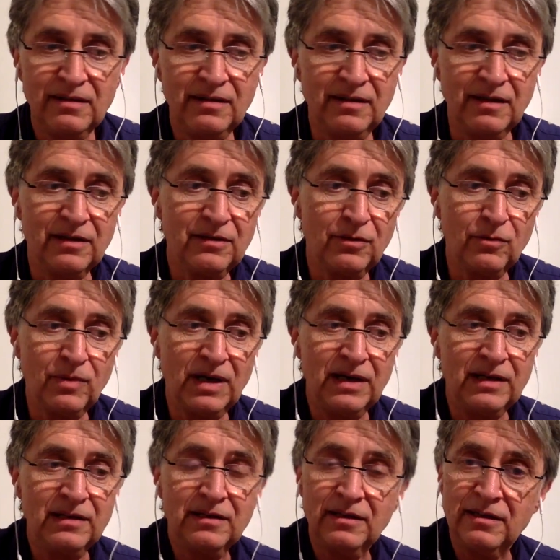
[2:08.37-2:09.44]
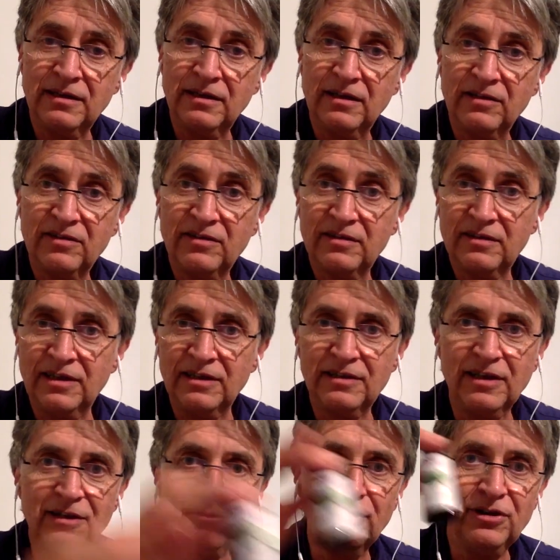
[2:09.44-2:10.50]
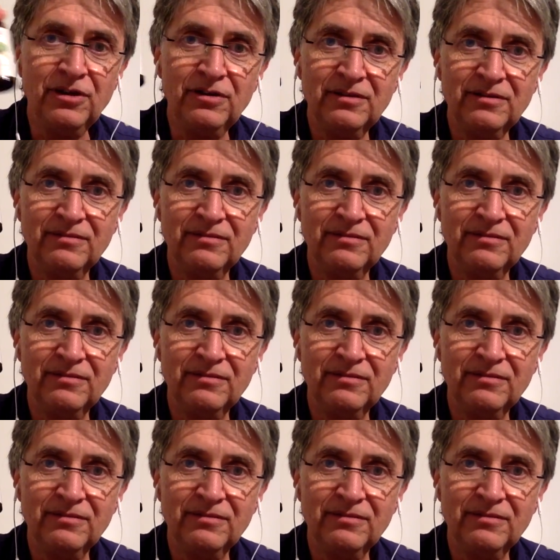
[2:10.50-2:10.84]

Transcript: the other one is tea tree oil,